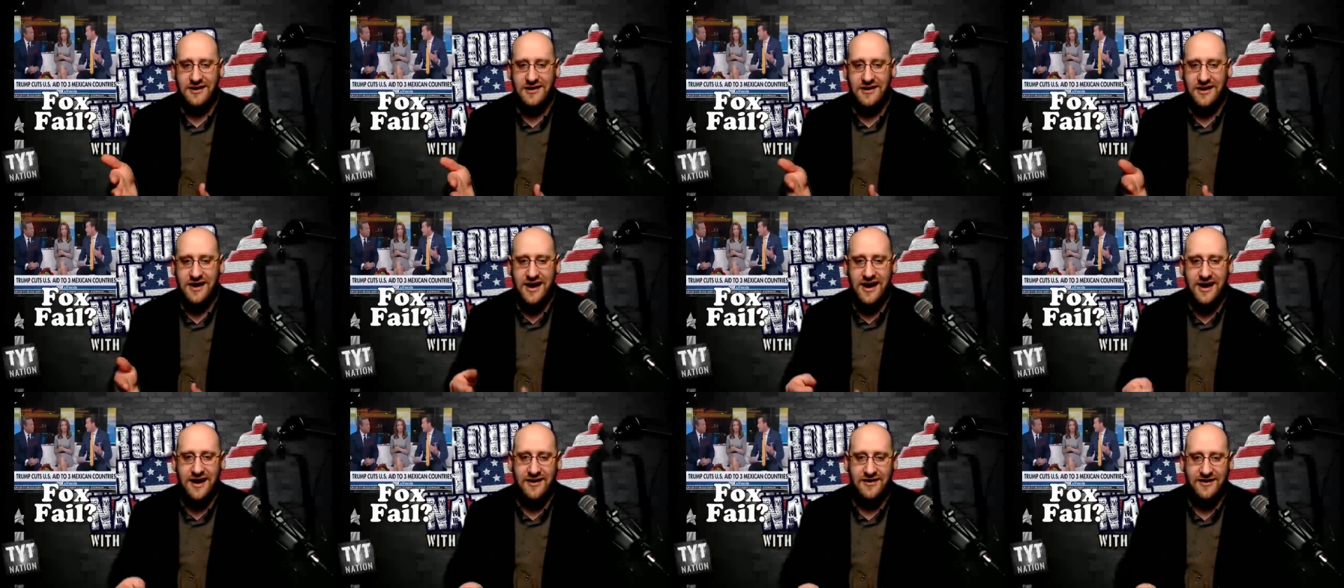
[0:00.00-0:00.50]

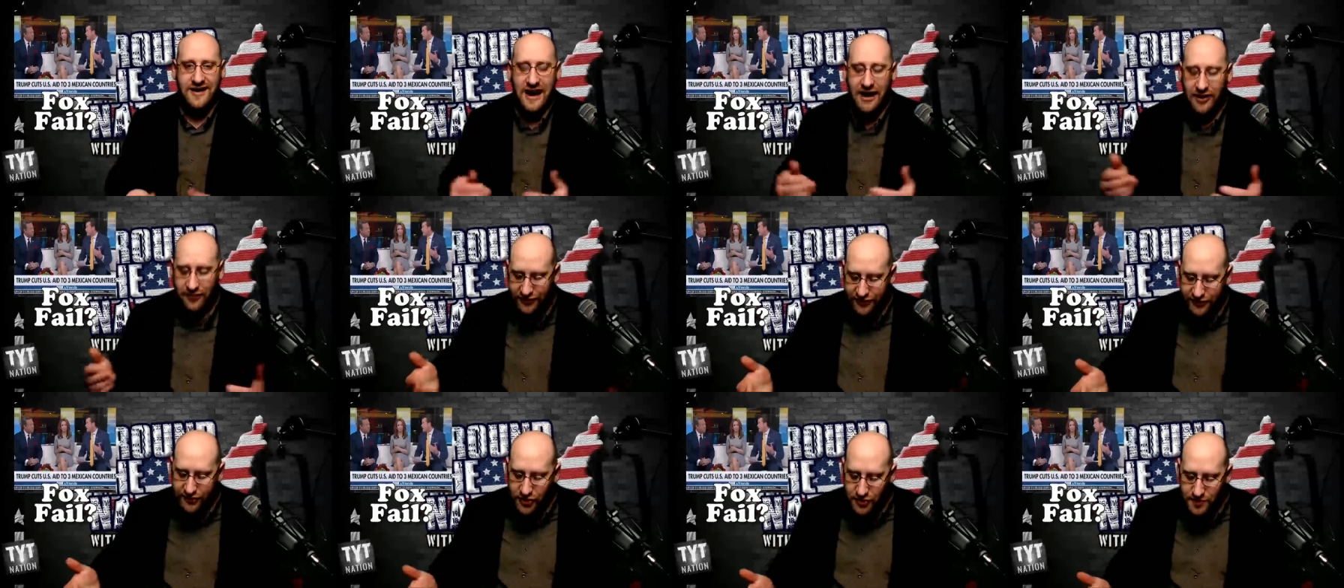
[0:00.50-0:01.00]
is how
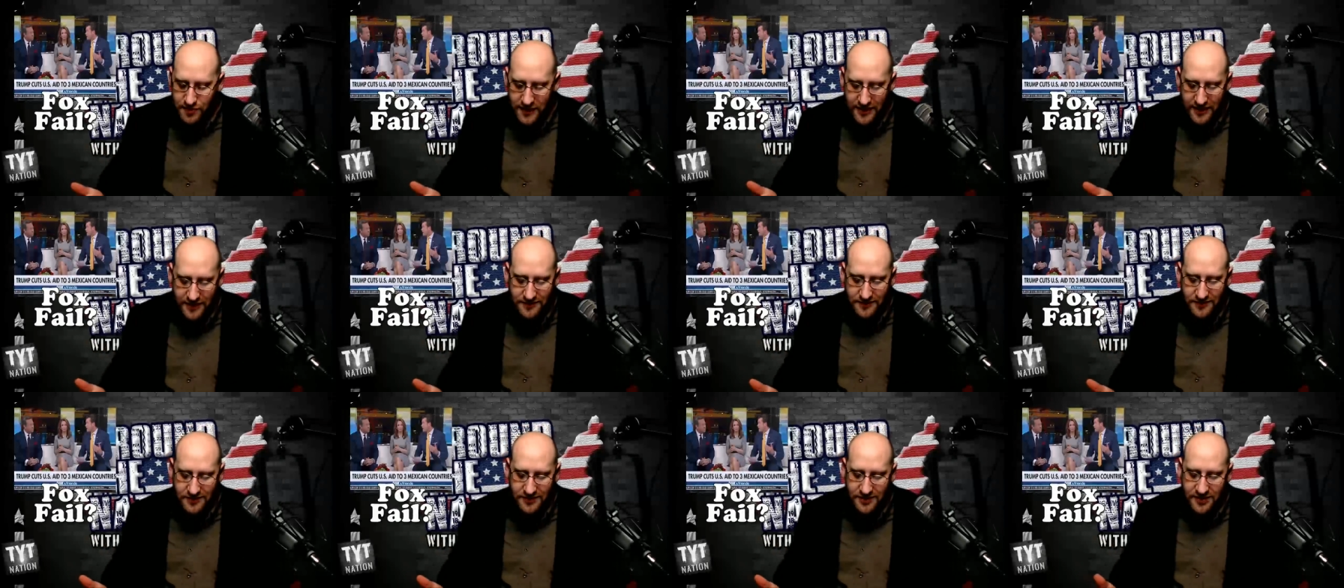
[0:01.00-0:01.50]
stupid
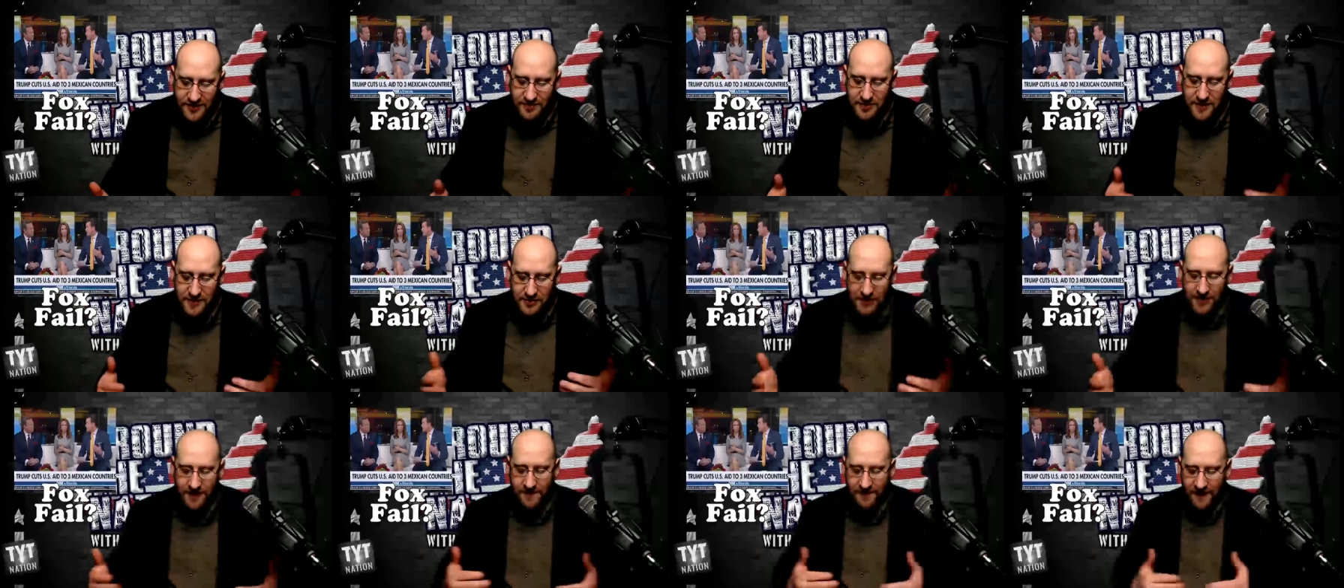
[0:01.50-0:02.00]
the
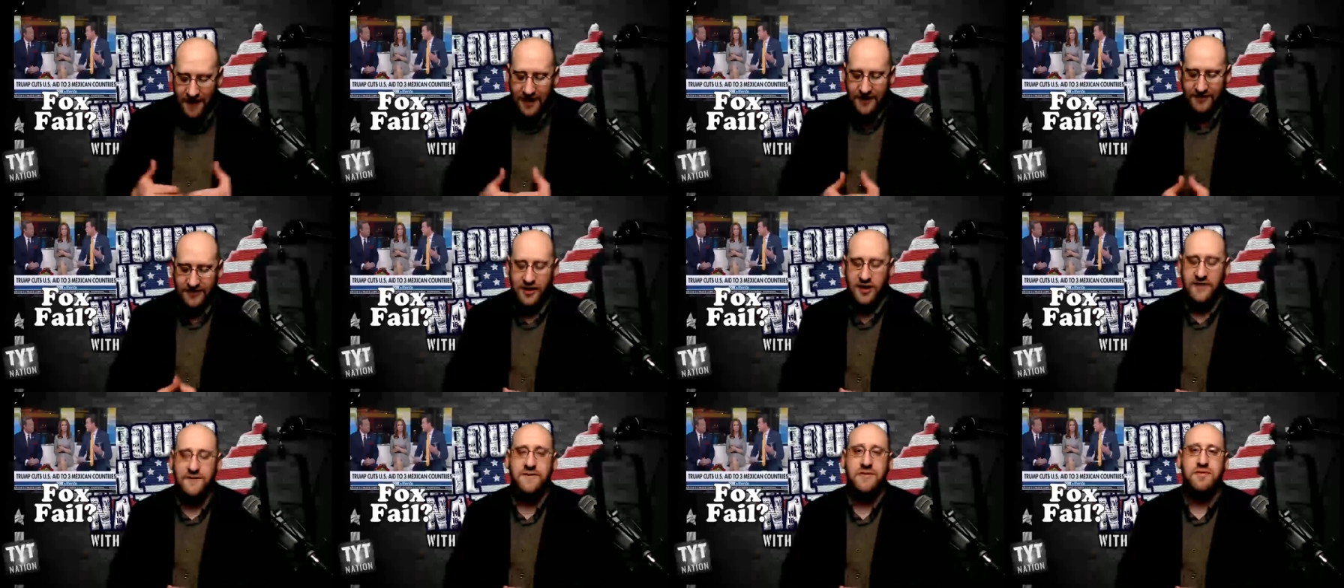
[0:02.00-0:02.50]
people at Fox
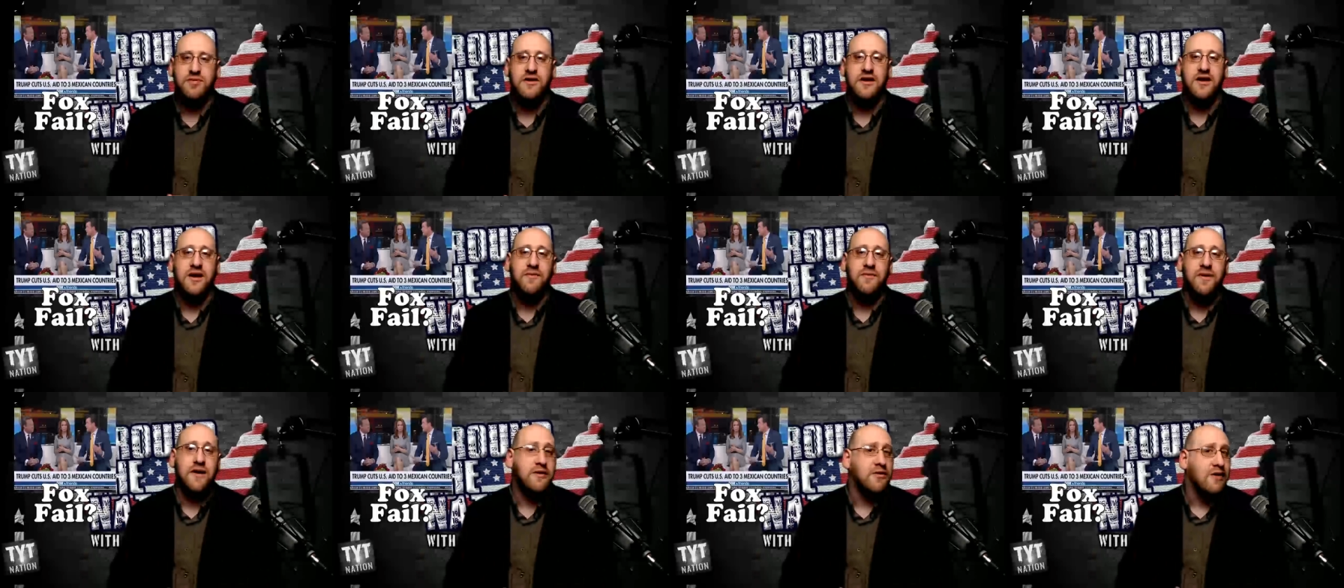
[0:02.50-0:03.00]
are for putting up
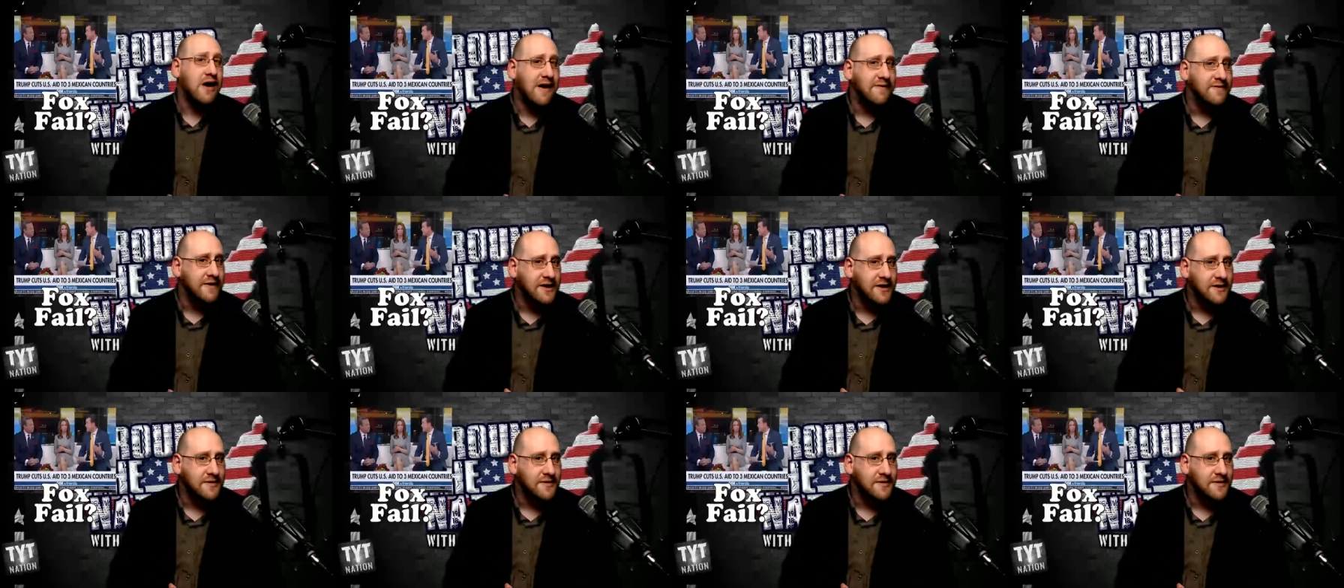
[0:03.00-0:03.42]
that graphic.